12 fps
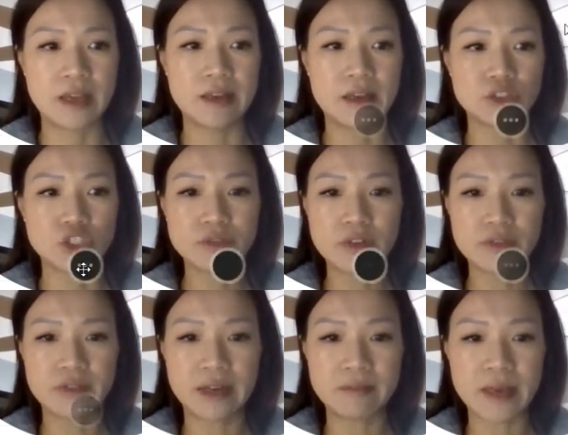Now, just for
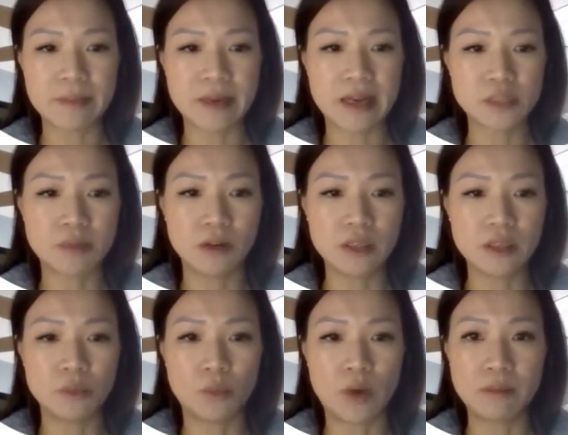fun, maybe let's pull
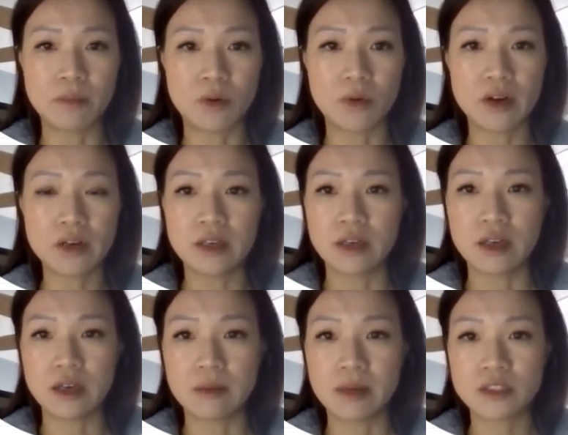in 1 more.
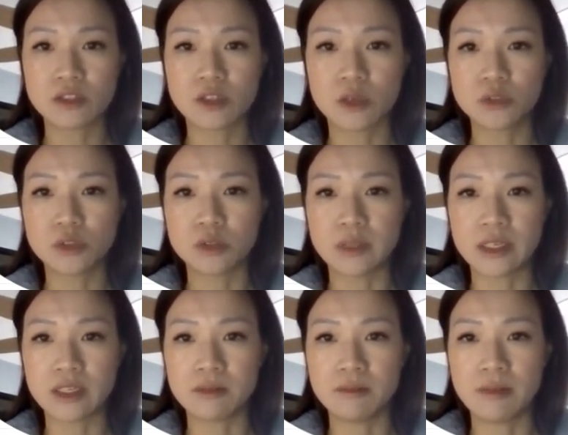Let's go to
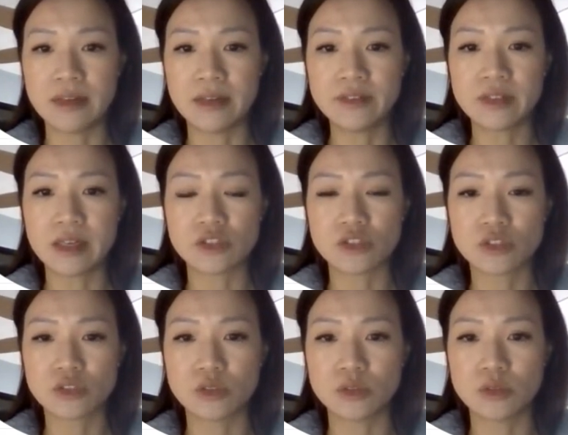another month.
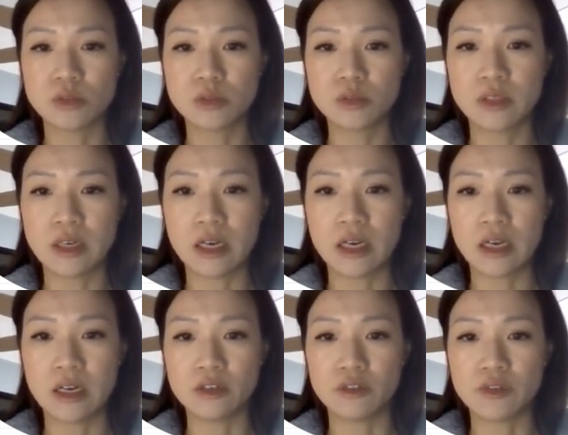Let's do
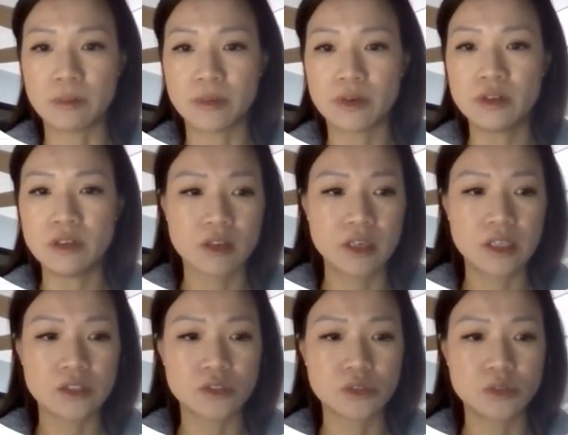November.
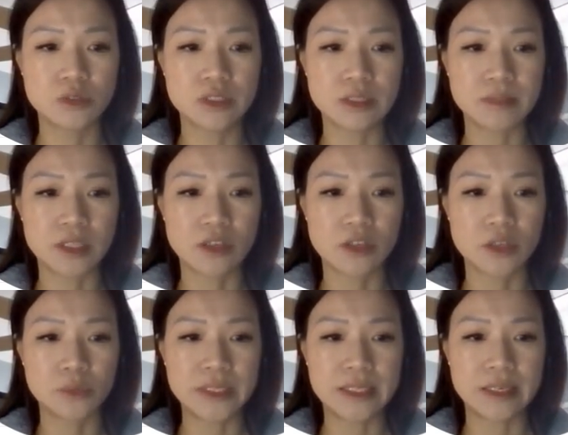Let's do something on the
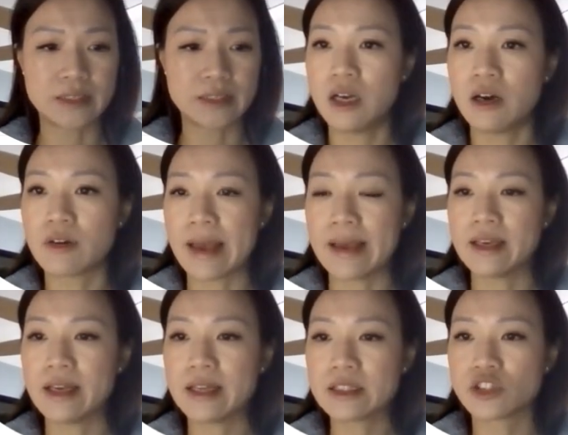weekend. Okay,
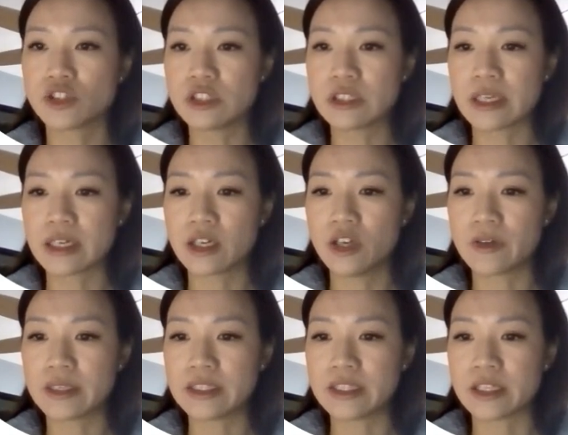let's take a
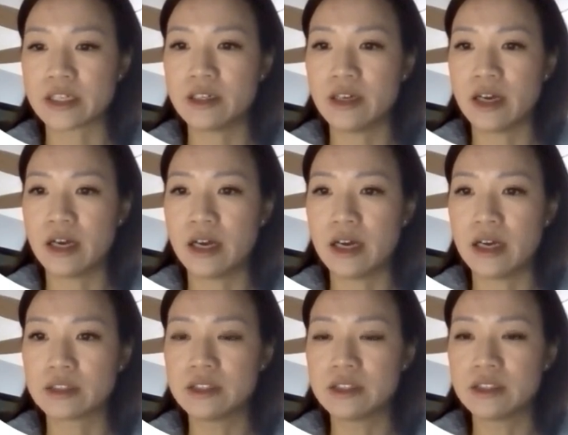look here.
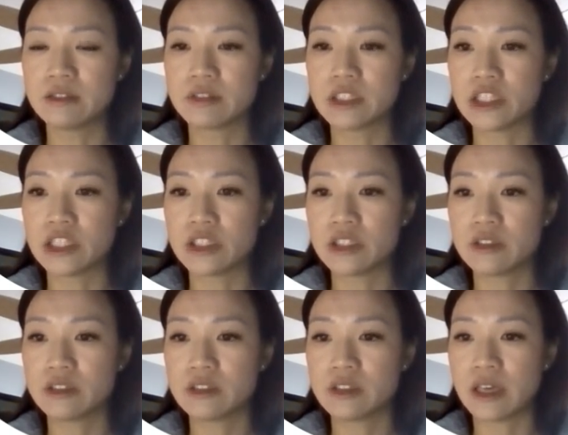
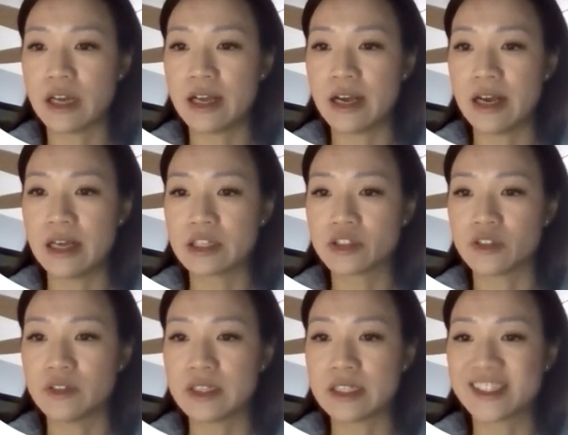Dinner, I had
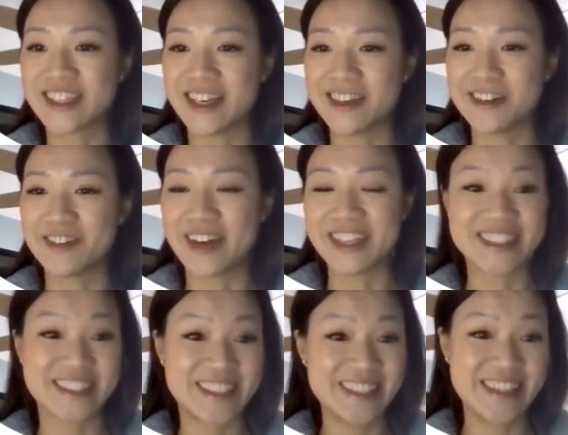Korean style fried
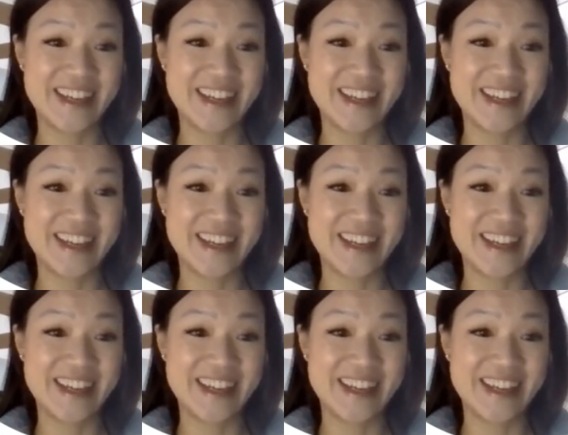chicken.